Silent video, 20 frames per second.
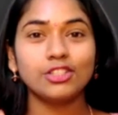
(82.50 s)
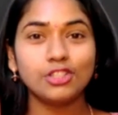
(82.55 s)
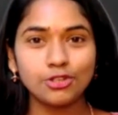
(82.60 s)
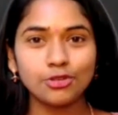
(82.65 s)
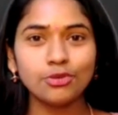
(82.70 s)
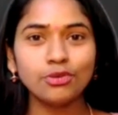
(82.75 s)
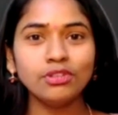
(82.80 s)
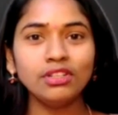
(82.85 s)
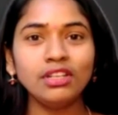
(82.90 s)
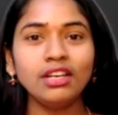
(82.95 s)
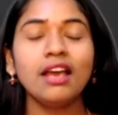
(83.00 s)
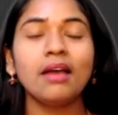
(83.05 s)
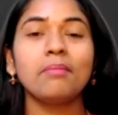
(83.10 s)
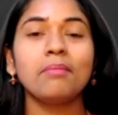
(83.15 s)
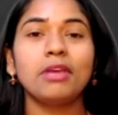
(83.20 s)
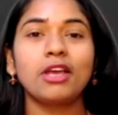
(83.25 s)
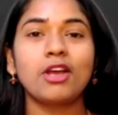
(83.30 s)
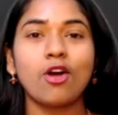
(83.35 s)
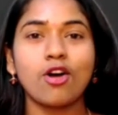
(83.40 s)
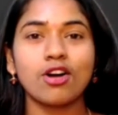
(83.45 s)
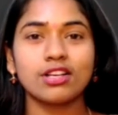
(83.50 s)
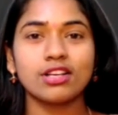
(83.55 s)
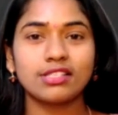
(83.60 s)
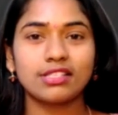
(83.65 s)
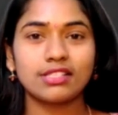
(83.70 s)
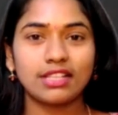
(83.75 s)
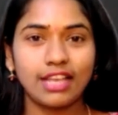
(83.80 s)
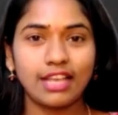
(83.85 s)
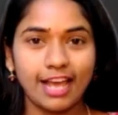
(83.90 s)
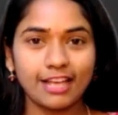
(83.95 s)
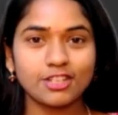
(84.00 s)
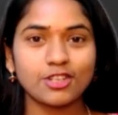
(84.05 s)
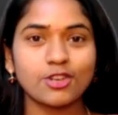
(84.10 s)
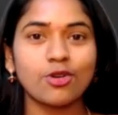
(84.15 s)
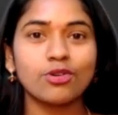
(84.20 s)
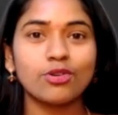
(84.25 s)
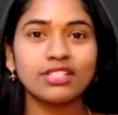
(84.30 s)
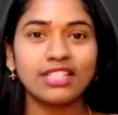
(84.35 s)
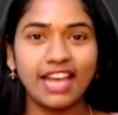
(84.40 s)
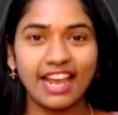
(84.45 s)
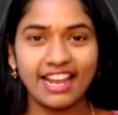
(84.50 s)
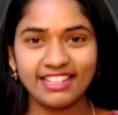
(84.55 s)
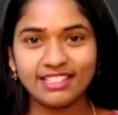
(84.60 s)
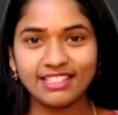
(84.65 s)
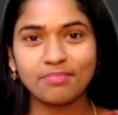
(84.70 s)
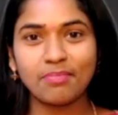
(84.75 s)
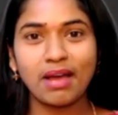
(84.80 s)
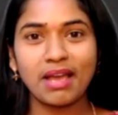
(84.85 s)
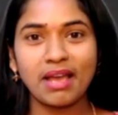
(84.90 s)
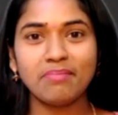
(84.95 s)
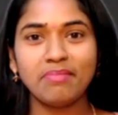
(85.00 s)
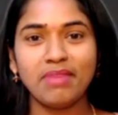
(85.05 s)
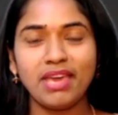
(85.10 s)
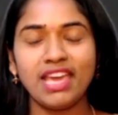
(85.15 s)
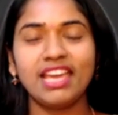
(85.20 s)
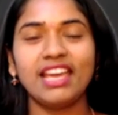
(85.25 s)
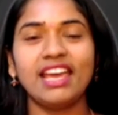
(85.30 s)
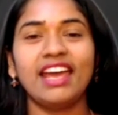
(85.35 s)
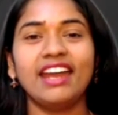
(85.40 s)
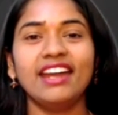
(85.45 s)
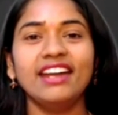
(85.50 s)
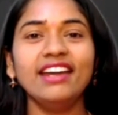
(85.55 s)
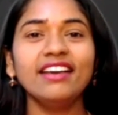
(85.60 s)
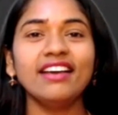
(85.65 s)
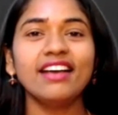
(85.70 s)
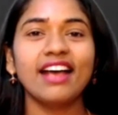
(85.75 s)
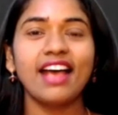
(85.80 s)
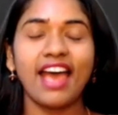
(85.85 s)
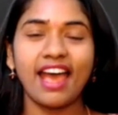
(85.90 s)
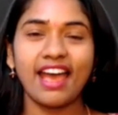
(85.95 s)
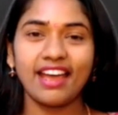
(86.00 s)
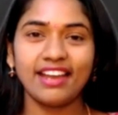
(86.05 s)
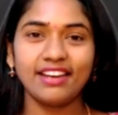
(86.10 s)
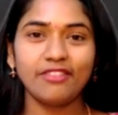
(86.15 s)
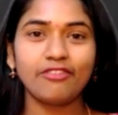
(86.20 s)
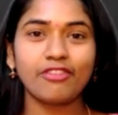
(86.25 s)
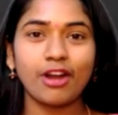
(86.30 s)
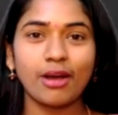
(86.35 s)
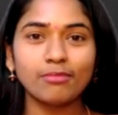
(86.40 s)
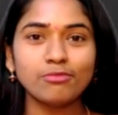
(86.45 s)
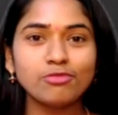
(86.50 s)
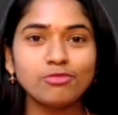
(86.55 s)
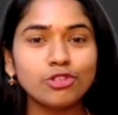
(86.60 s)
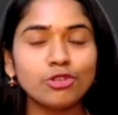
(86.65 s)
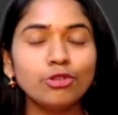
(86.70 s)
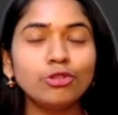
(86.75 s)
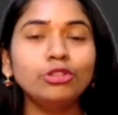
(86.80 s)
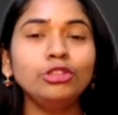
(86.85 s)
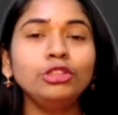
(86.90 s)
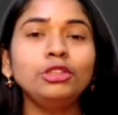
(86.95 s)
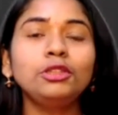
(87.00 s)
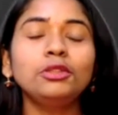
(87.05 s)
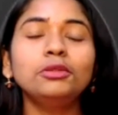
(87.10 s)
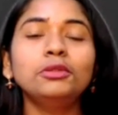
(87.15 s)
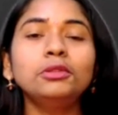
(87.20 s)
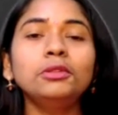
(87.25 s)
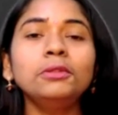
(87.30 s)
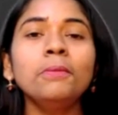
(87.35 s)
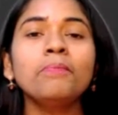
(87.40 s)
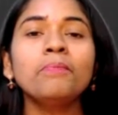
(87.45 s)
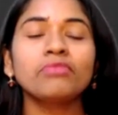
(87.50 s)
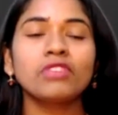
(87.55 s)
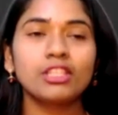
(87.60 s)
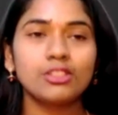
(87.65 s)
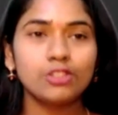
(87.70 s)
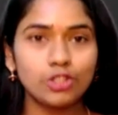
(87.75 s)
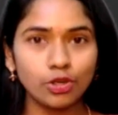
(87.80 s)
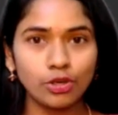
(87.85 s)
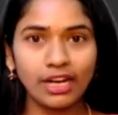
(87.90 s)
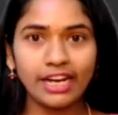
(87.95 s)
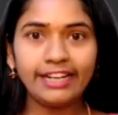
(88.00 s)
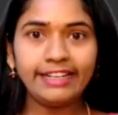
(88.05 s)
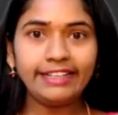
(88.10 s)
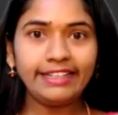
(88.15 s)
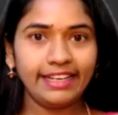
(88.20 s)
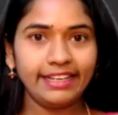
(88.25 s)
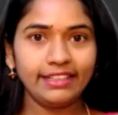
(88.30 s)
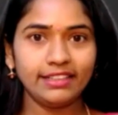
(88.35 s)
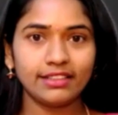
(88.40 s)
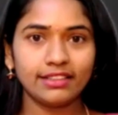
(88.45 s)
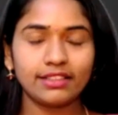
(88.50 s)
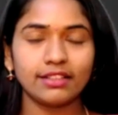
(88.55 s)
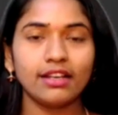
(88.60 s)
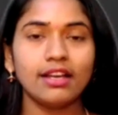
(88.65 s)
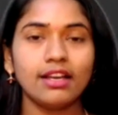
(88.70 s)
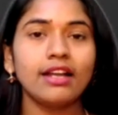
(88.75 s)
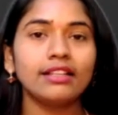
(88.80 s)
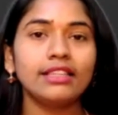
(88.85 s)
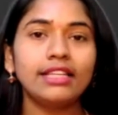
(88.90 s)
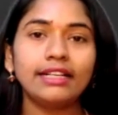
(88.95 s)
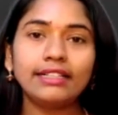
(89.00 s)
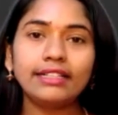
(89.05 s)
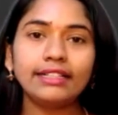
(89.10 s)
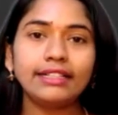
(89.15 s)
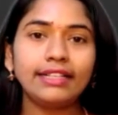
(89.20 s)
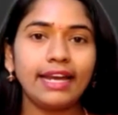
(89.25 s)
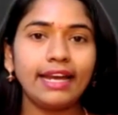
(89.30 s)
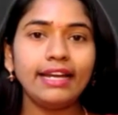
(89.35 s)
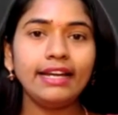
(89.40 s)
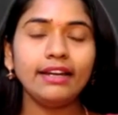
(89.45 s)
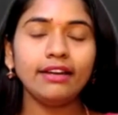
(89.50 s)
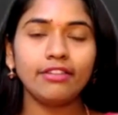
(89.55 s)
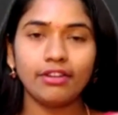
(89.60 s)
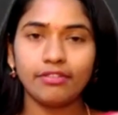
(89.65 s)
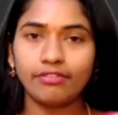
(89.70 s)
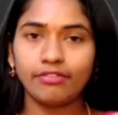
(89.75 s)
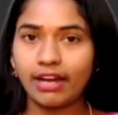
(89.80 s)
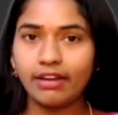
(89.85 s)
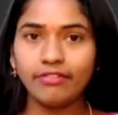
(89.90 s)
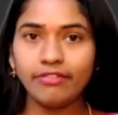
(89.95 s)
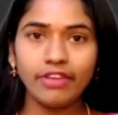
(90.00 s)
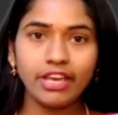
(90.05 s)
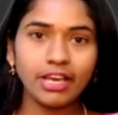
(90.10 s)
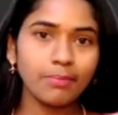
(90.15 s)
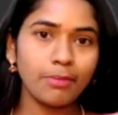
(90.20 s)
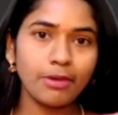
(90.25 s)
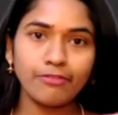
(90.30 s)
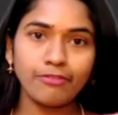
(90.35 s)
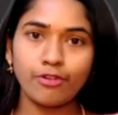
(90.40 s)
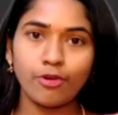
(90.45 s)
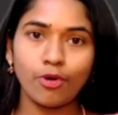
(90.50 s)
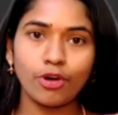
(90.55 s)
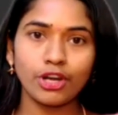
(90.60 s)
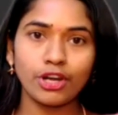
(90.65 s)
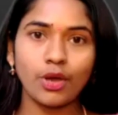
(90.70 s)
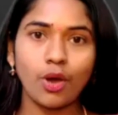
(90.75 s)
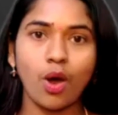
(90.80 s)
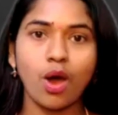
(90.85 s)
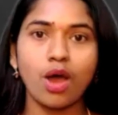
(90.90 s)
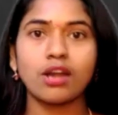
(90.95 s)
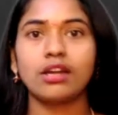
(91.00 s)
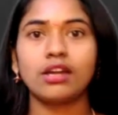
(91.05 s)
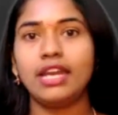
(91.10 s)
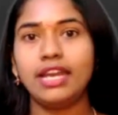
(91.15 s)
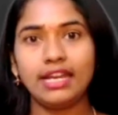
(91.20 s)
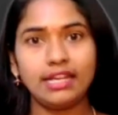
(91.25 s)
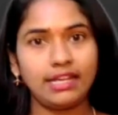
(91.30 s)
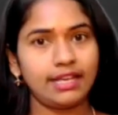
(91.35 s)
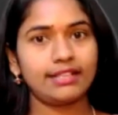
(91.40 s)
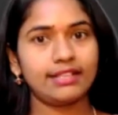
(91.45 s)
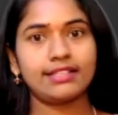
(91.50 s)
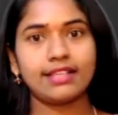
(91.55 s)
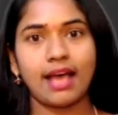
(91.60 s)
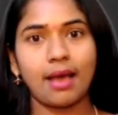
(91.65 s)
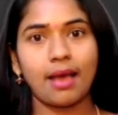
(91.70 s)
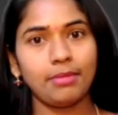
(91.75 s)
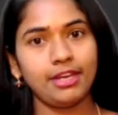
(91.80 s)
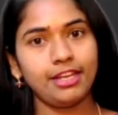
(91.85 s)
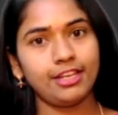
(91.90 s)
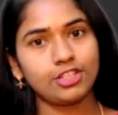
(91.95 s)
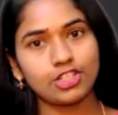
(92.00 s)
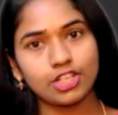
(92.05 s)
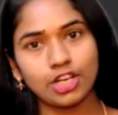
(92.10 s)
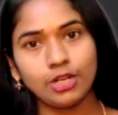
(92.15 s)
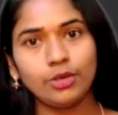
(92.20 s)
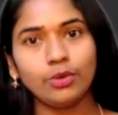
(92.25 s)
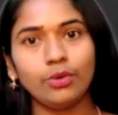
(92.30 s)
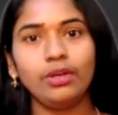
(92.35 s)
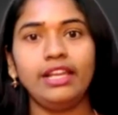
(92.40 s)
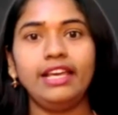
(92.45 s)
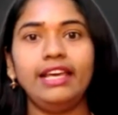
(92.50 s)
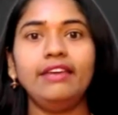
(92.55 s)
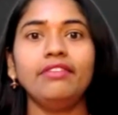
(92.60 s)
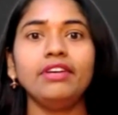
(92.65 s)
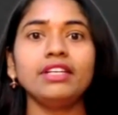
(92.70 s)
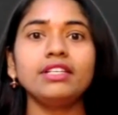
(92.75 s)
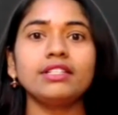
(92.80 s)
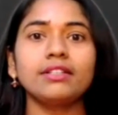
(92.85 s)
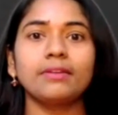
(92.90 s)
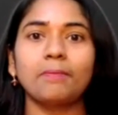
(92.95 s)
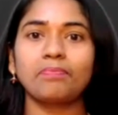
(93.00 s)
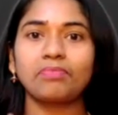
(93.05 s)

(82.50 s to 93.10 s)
June, because crash course ends by May end, and from June to July 10th, that 1 week before your NEET examination, you leave it.